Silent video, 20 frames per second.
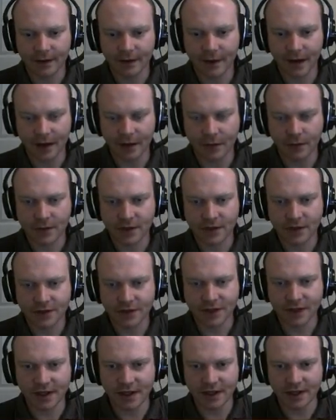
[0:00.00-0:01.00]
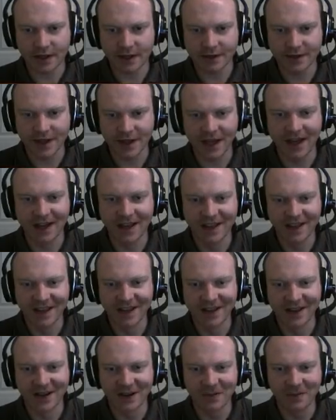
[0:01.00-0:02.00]
How do we just delete this?
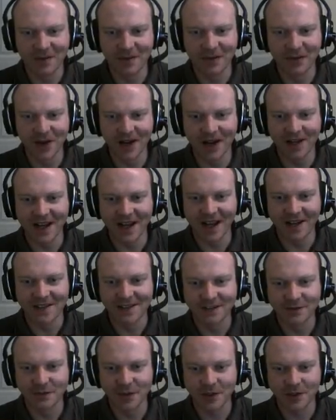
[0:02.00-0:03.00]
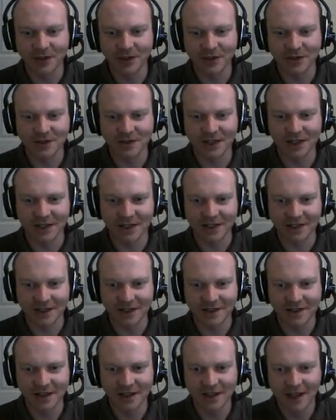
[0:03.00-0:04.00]
It'd be really nice if we could just delete
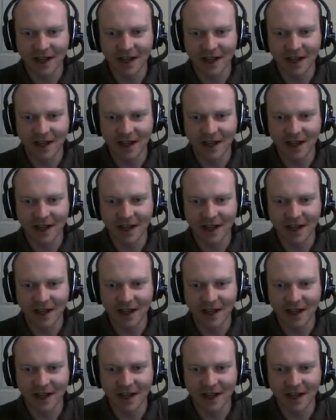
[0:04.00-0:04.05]
this.